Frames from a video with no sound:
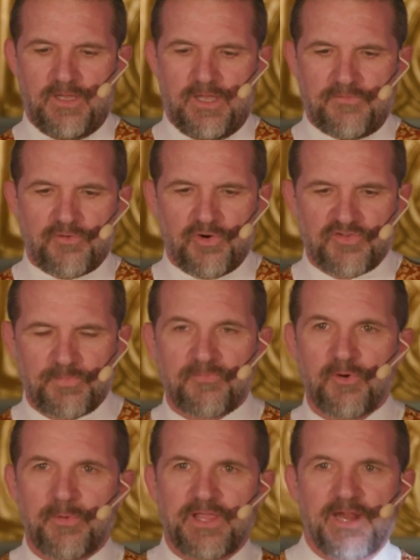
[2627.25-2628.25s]
And of course,
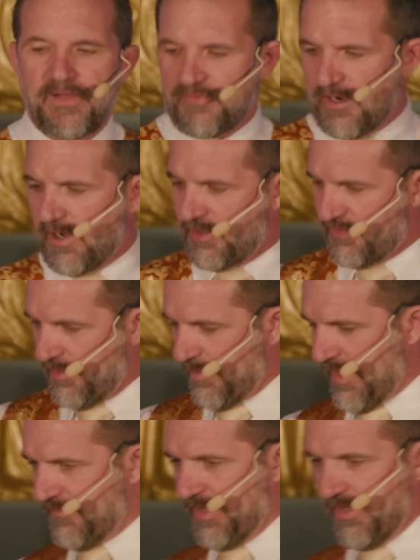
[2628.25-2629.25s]
before we can have an auction,
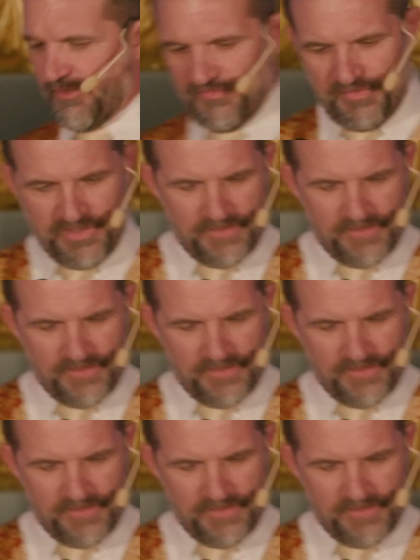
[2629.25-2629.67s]
we have to get just